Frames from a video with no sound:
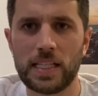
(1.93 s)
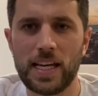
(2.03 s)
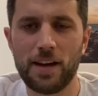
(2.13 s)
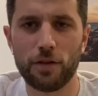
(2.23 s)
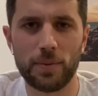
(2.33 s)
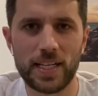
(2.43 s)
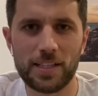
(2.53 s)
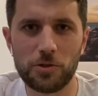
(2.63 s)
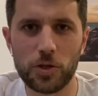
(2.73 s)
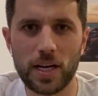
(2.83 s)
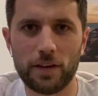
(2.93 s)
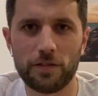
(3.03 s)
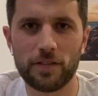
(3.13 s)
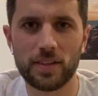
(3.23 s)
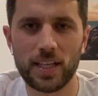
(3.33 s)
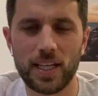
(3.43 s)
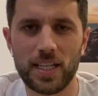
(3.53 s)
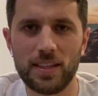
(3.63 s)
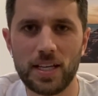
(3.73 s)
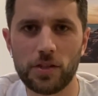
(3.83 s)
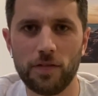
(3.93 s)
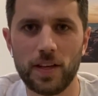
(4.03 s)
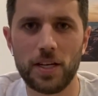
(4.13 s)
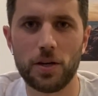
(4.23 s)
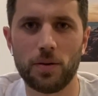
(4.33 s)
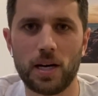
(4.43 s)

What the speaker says: Hey everybody, it's Jeff. And in this video,